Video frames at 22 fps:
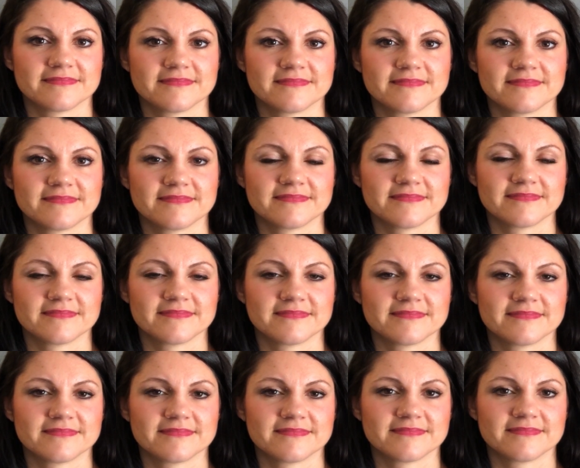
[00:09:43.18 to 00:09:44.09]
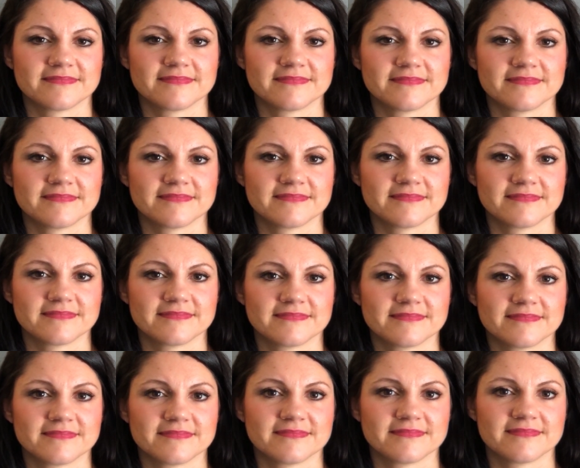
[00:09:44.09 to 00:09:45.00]

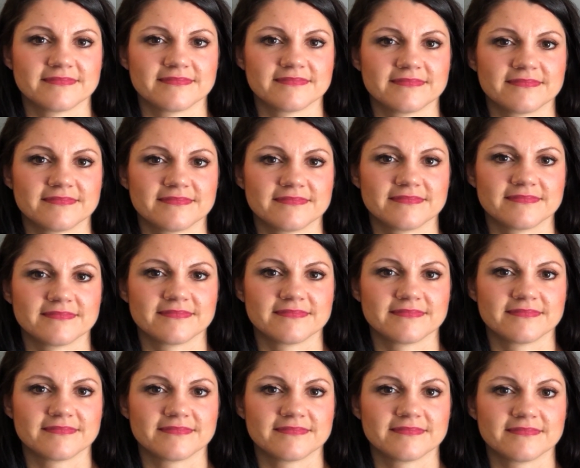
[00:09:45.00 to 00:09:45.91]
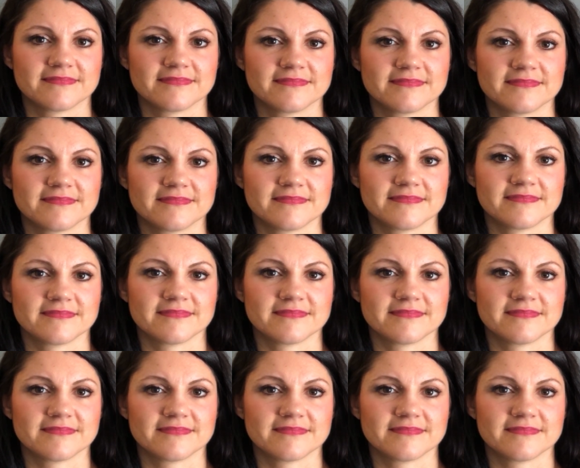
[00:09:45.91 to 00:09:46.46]
(silent)